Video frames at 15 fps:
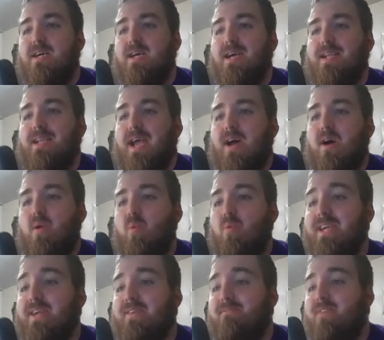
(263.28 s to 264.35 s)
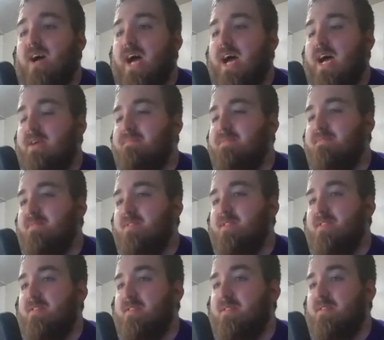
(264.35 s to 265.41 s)
And now week five,
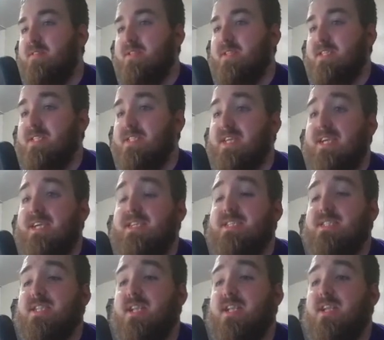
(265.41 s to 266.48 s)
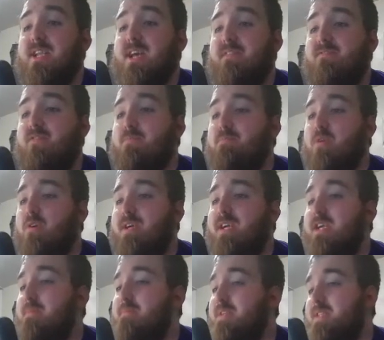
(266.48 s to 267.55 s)
the second Sunday night football
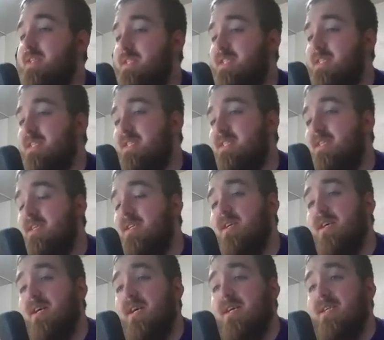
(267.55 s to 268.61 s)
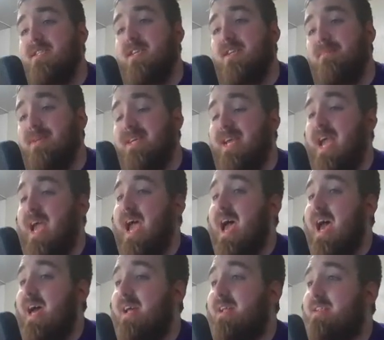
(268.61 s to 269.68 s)
game of the season. It's going to be
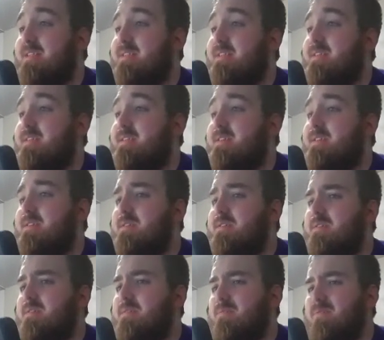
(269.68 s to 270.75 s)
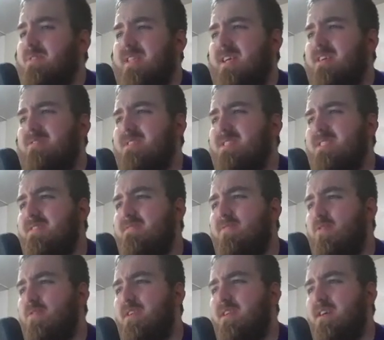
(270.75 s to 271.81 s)
at, what the hell is the
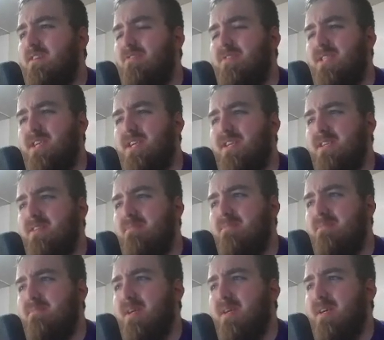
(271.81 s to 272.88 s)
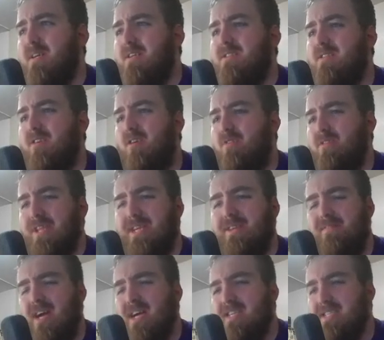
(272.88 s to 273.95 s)
49ers stadium? It's called
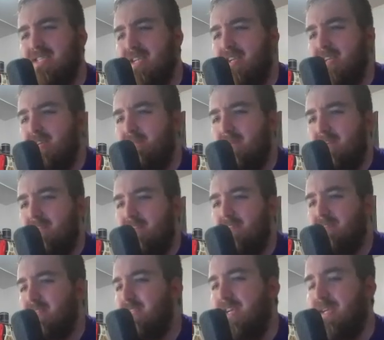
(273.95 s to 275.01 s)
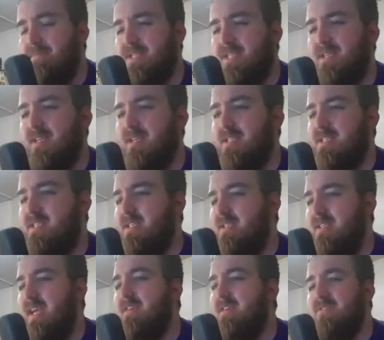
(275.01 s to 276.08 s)
Levi Stadium. I don't know. The name sucks.
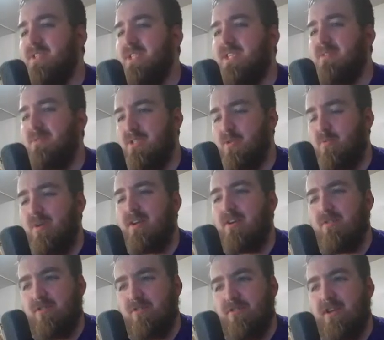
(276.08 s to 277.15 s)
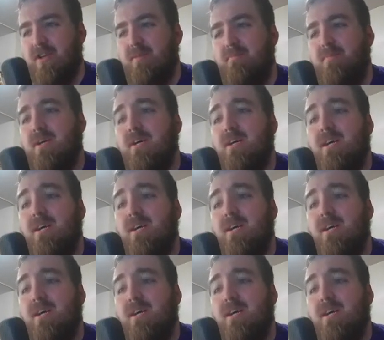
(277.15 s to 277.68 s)
Candlestick was a way cooler name.